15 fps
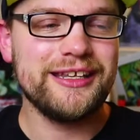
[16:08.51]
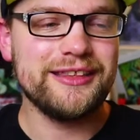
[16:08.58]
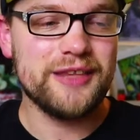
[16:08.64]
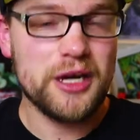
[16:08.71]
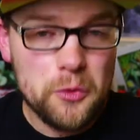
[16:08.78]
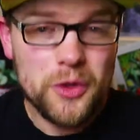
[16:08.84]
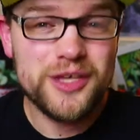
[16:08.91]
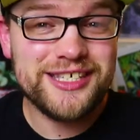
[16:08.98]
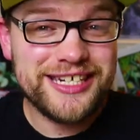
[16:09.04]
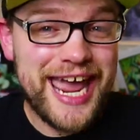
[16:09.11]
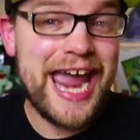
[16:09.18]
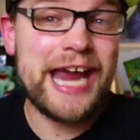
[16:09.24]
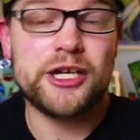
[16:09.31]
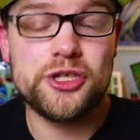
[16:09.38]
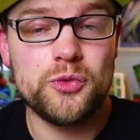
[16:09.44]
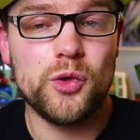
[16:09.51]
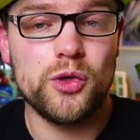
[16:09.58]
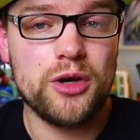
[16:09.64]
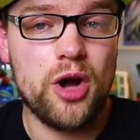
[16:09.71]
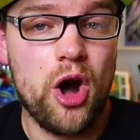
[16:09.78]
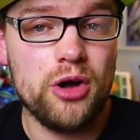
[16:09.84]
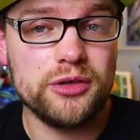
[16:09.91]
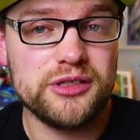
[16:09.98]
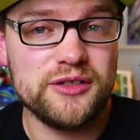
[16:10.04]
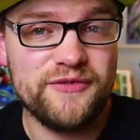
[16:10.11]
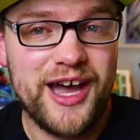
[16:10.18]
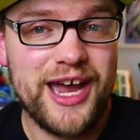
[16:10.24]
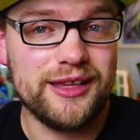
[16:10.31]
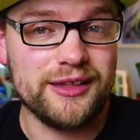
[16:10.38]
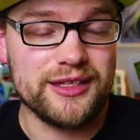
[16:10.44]
there was an actual call to
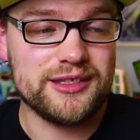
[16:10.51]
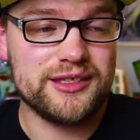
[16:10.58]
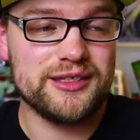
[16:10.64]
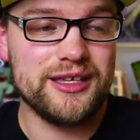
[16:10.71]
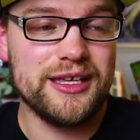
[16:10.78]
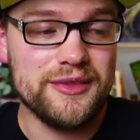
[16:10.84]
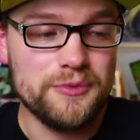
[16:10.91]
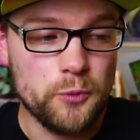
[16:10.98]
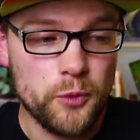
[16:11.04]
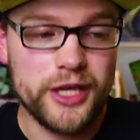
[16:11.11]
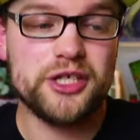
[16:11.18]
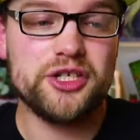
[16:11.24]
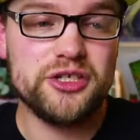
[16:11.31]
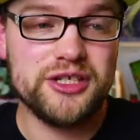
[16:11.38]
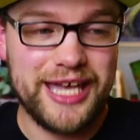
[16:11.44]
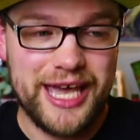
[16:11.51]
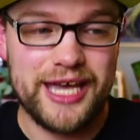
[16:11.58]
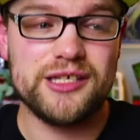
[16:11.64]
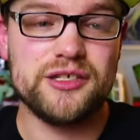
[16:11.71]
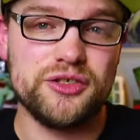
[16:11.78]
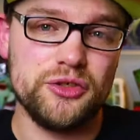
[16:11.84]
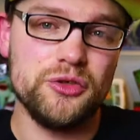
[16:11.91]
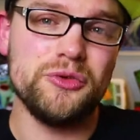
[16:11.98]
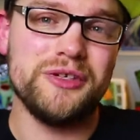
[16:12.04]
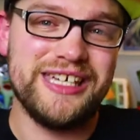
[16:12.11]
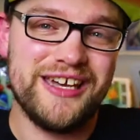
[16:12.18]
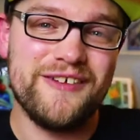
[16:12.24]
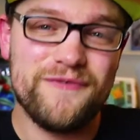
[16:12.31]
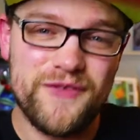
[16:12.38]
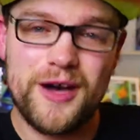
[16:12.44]
violence, in which case you
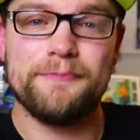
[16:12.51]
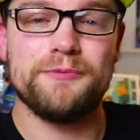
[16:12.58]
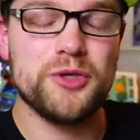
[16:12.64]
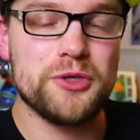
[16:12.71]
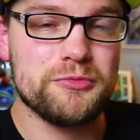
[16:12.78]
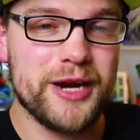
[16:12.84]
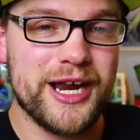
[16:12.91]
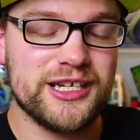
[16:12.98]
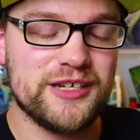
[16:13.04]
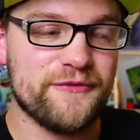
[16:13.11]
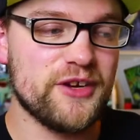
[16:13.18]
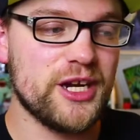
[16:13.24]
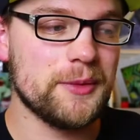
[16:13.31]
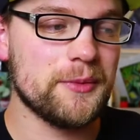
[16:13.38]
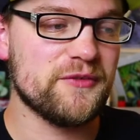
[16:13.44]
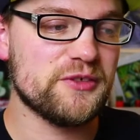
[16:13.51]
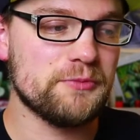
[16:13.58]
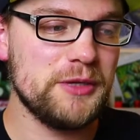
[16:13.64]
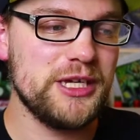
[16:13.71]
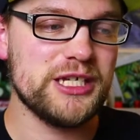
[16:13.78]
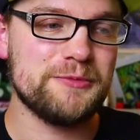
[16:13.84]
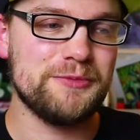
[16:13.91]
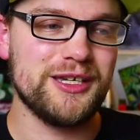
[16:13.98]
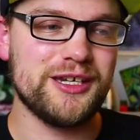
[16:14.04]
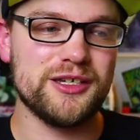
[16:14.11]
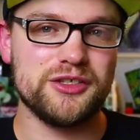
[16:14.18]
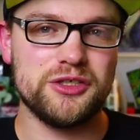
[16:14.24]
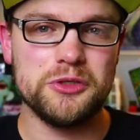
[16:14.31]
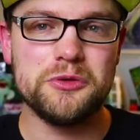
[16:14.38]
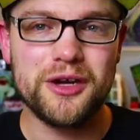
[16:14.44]
give up your right to freedom of speech
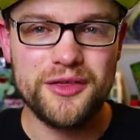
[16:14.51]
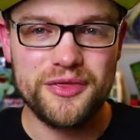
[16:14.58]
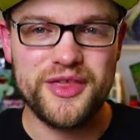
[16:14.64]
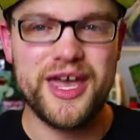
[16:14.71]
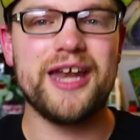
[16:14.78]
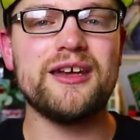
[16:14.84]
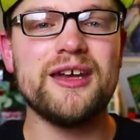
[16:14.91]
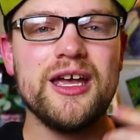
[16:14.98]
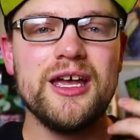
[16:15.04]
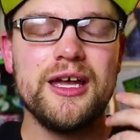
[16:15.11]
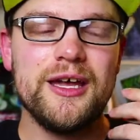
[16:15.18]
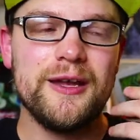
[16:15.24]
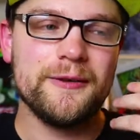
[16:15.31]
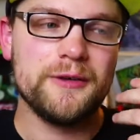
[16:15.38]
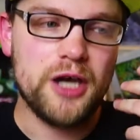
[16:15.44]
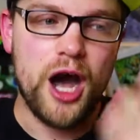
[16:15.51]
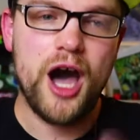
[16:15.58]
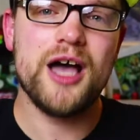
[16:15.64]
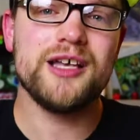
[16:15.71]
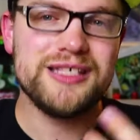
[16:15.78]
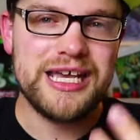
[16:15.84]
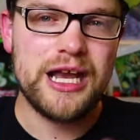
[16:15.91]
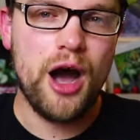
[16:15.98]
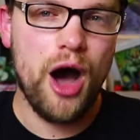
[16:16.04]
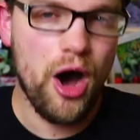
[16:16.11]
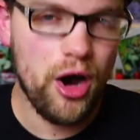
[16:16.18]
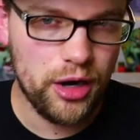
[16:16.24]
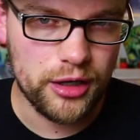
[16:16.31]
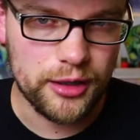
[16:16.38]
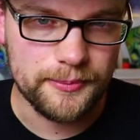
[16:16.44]
because you are then causing
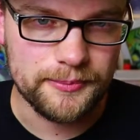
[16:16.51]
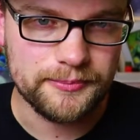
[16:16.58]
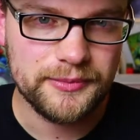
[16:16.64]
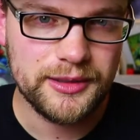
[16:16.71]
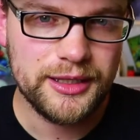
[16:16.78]
harm.